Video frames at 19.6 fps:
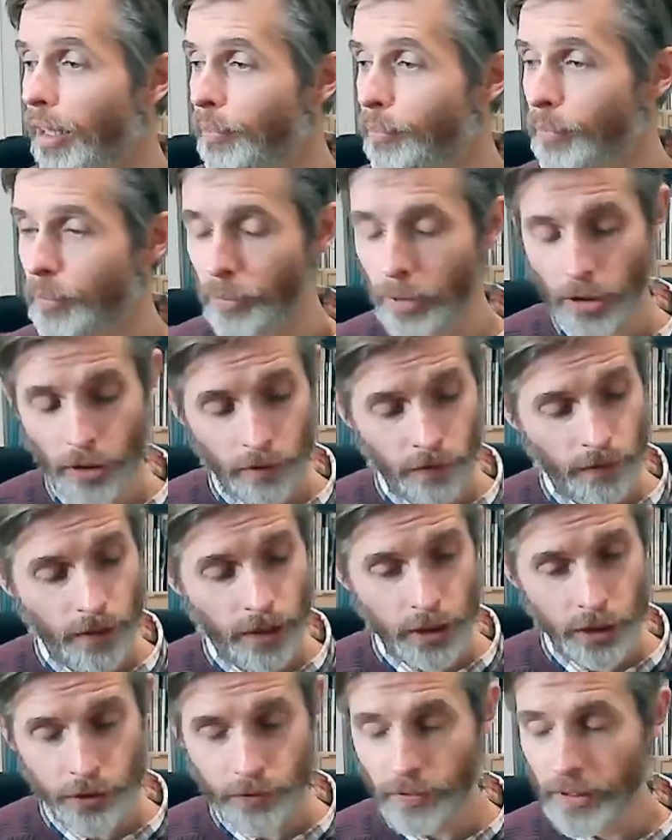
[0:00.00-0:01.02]
with our
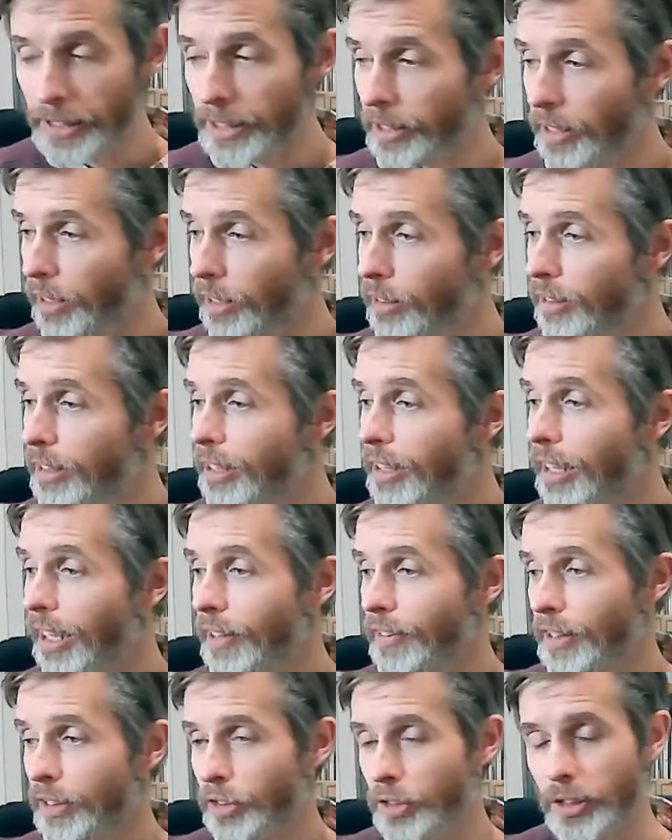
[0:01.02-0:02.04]
1st finger, and
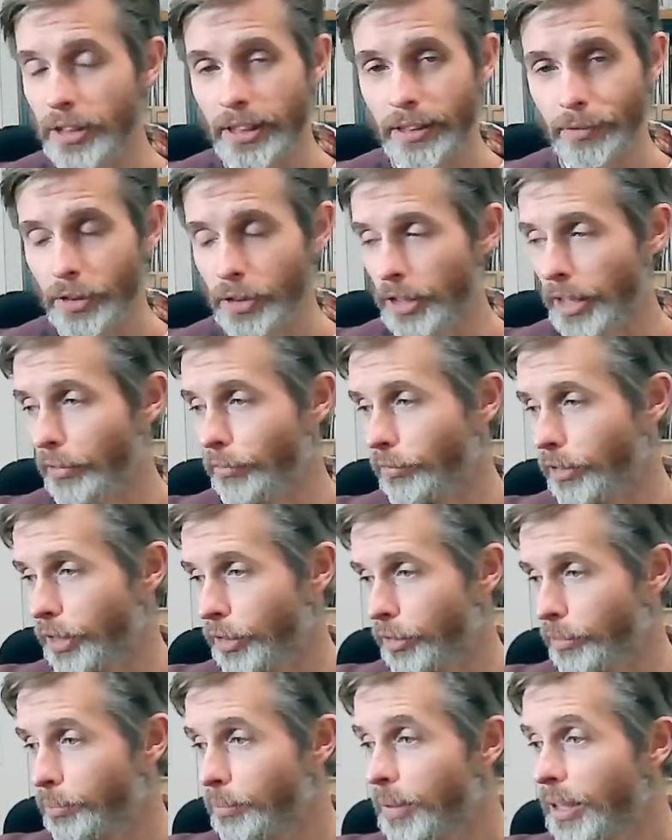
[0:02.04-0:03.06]
that's going to give us that
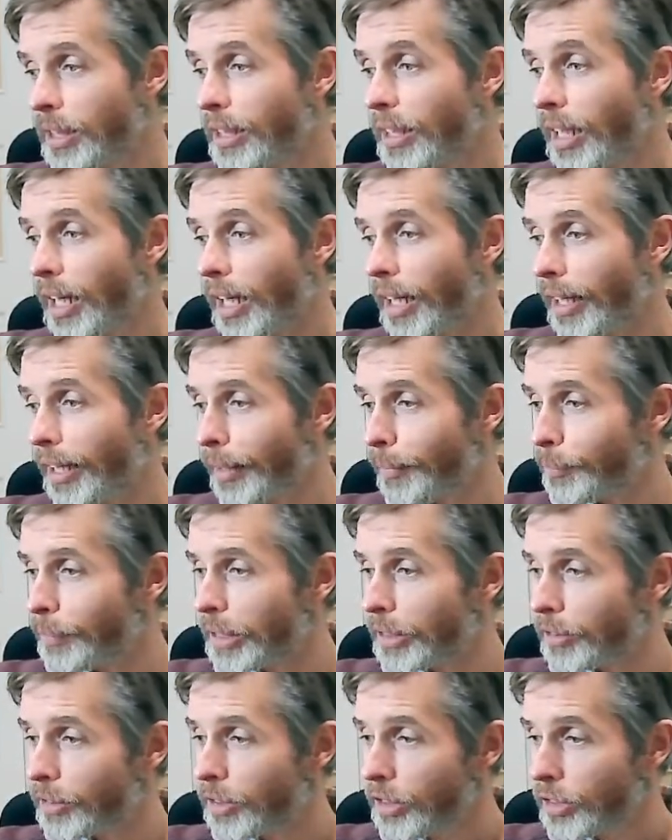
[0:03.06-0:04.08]
rhythm.
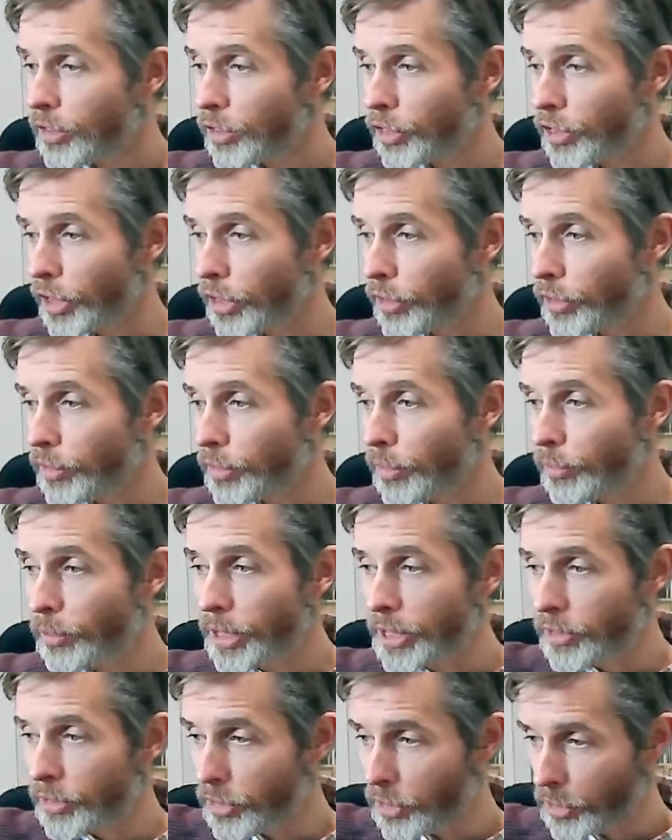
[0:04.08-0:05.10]
So we
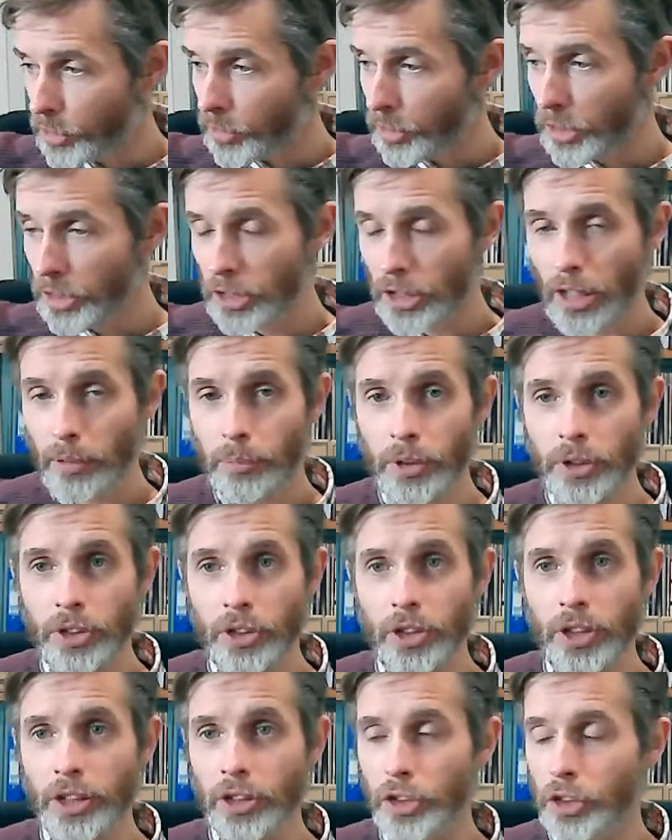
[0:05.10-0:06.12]
can do thumb on the
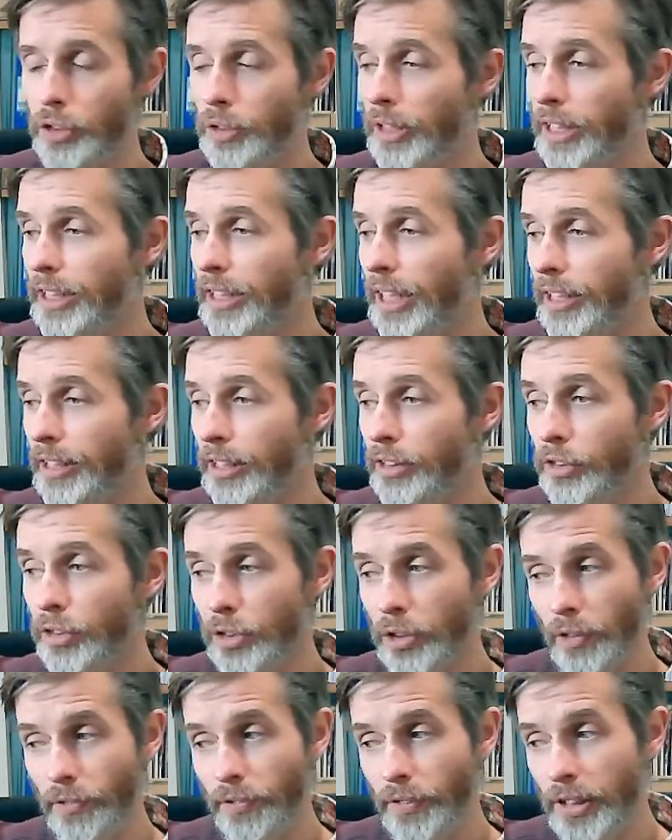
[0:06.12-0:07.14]
6th string and then use
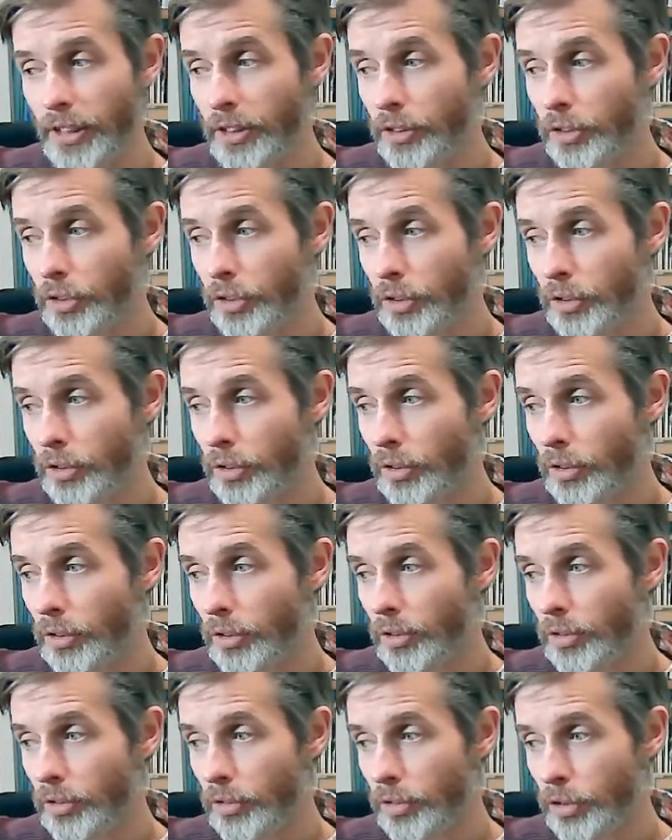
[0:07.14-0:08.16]
our fingers
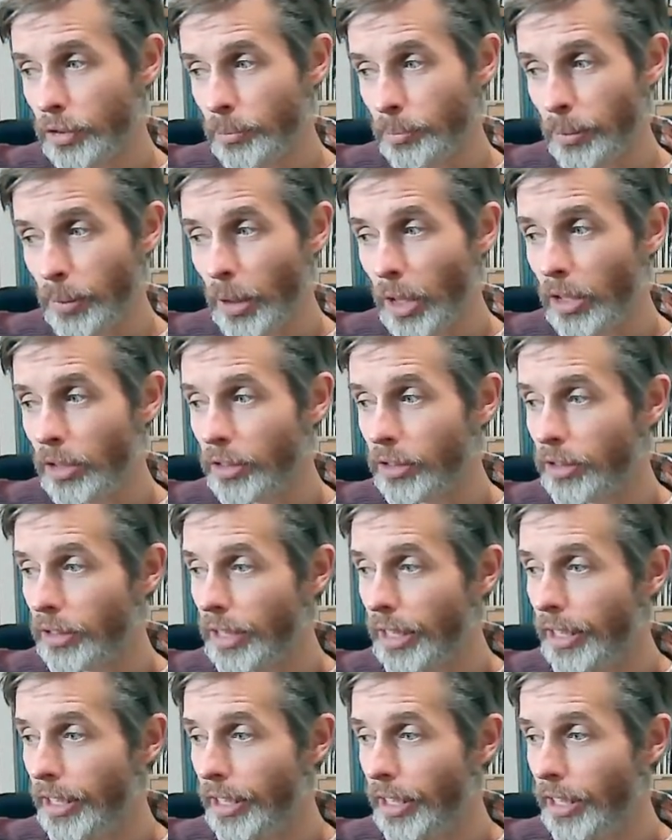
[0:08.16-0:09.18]
to pluck
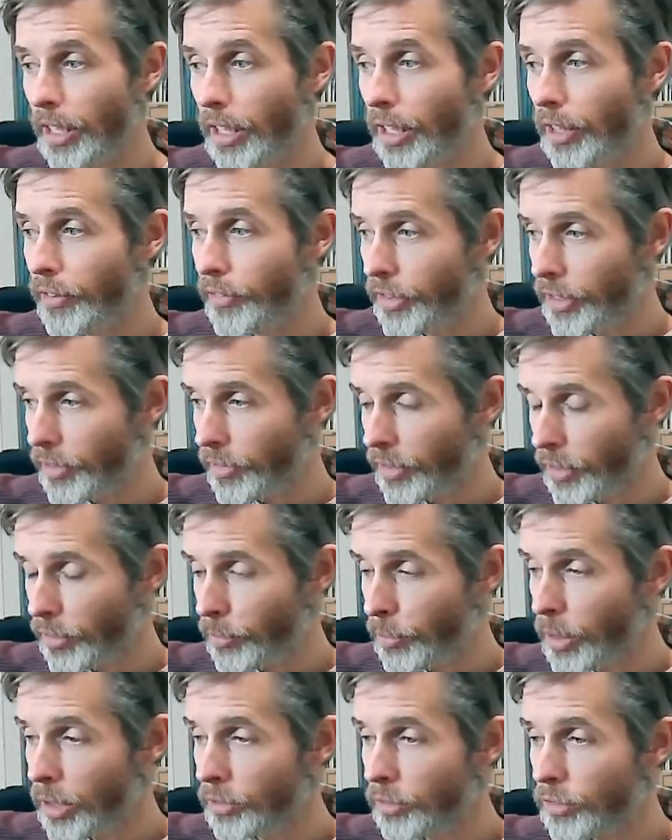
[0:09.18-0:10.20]
the other
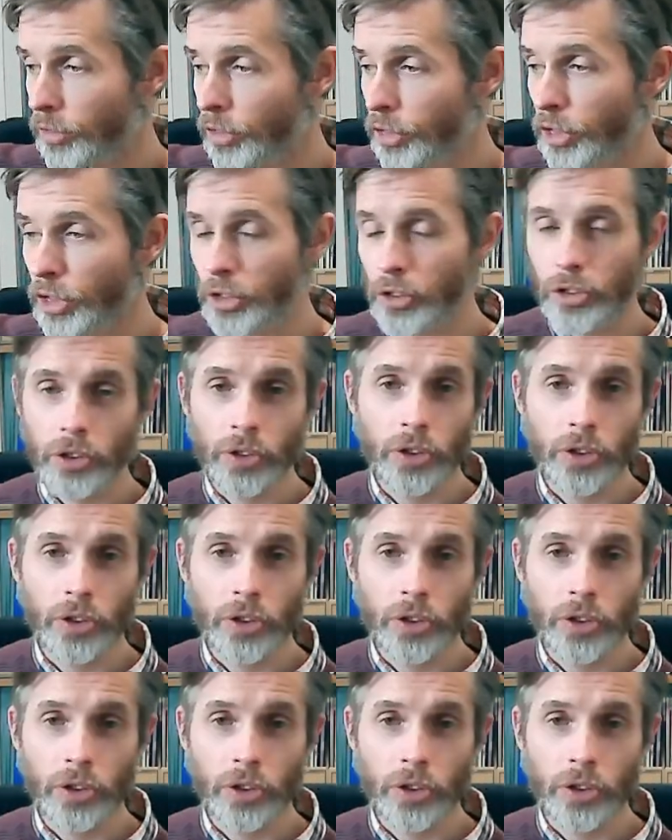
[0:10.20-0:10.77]
ones. You could do the